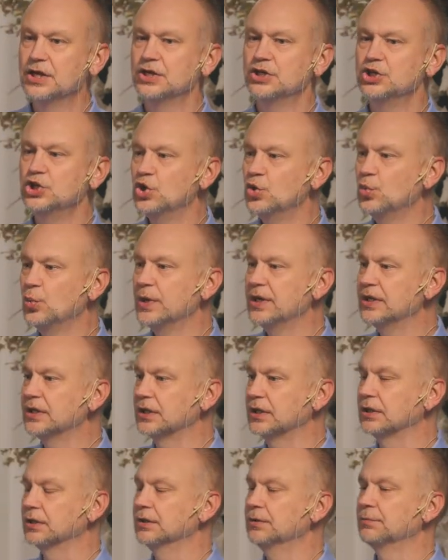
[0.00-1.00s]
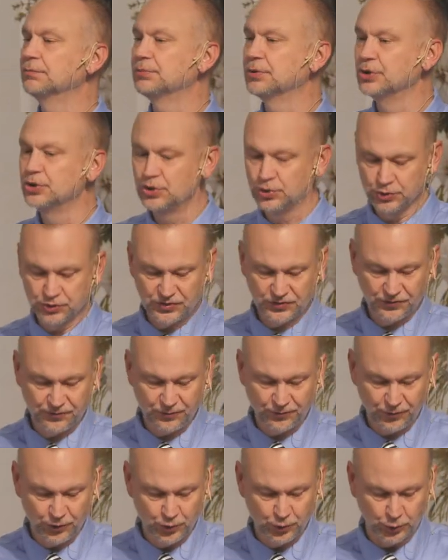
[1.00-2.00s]
you will produce
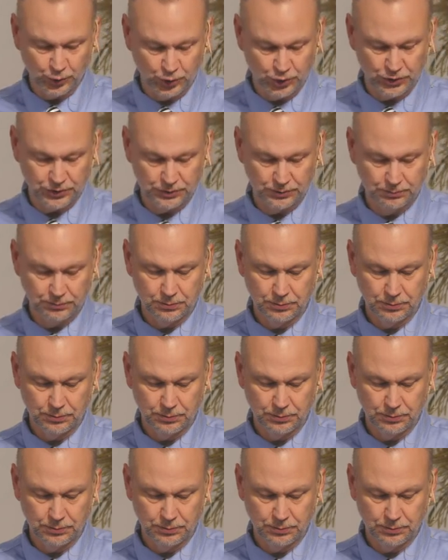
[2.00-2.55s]
fruit.